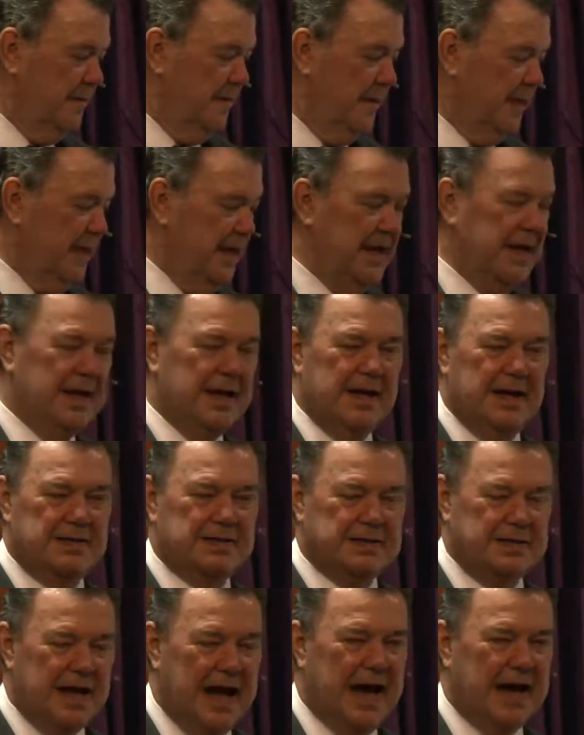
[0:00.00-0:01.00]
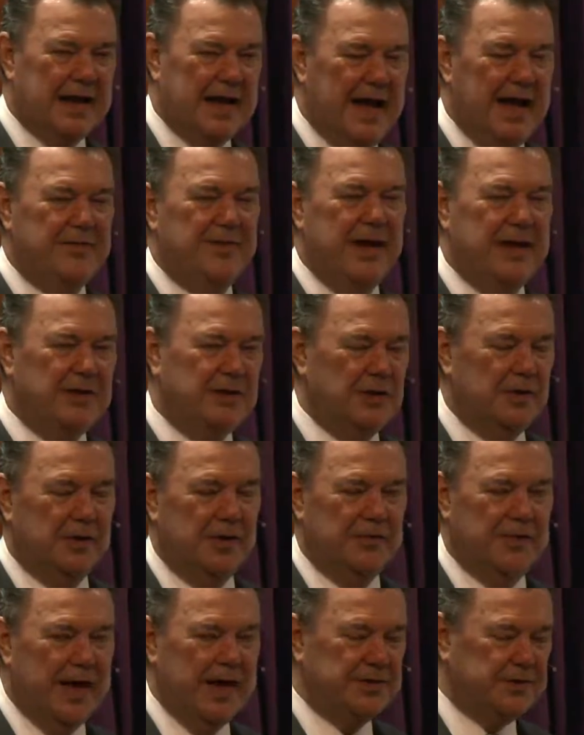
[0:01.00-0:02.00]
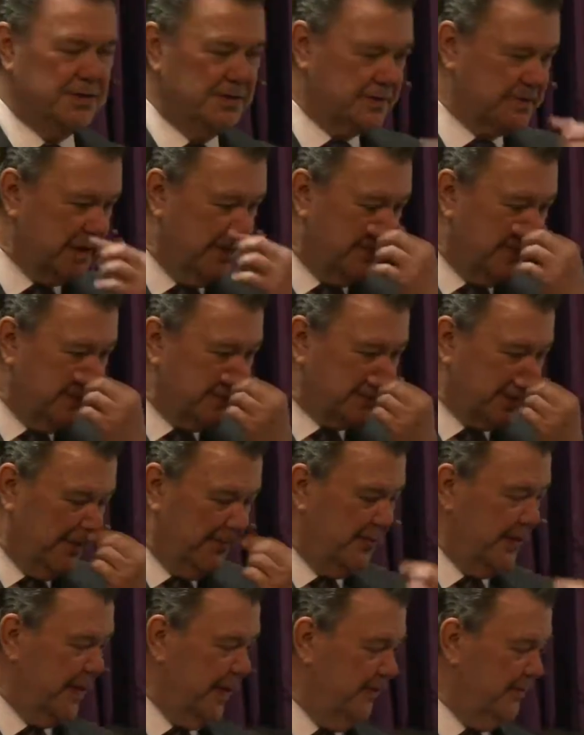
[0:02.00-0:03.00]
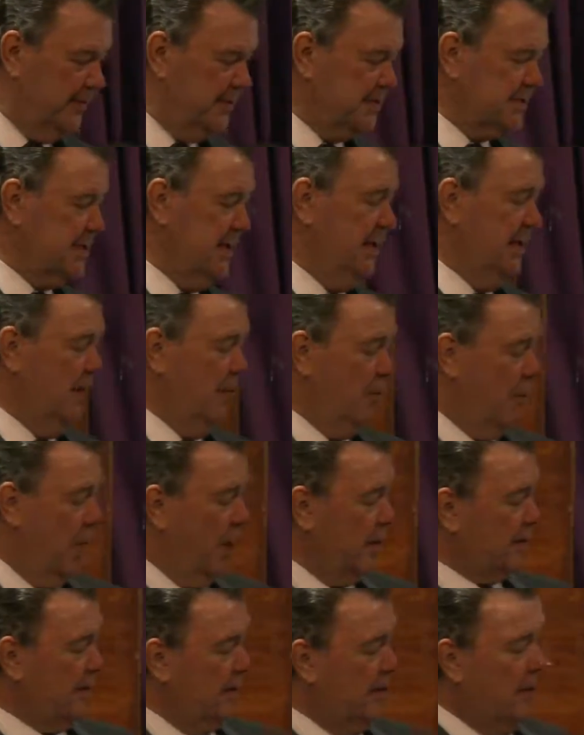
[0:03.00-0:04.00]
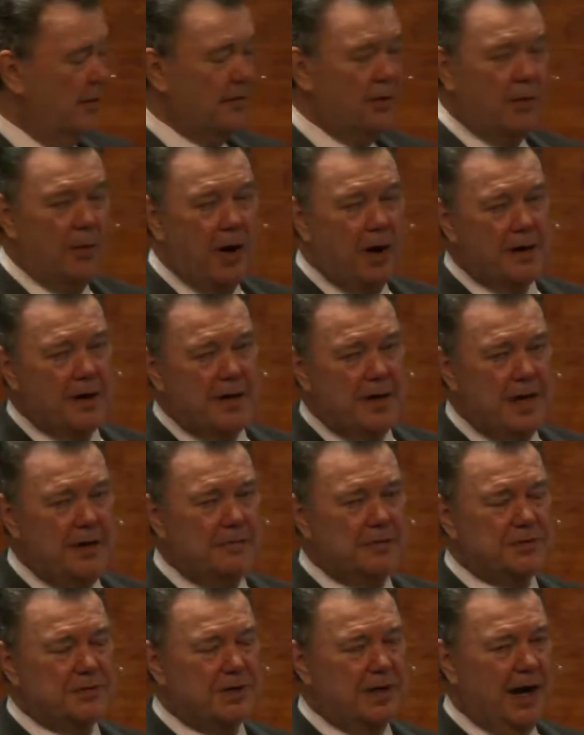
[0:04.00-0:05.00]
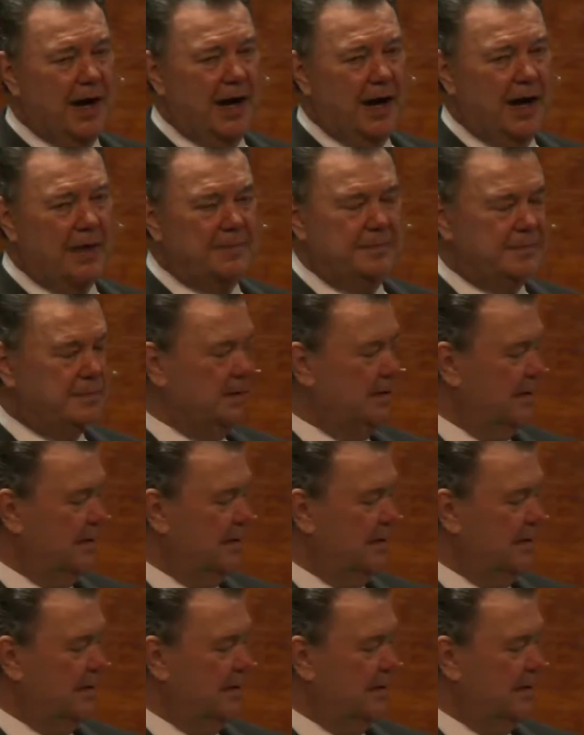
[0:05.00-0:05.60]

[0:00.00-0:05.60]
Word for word: He does not have a dual nature. Somebody said when he was walking on the water, he was God.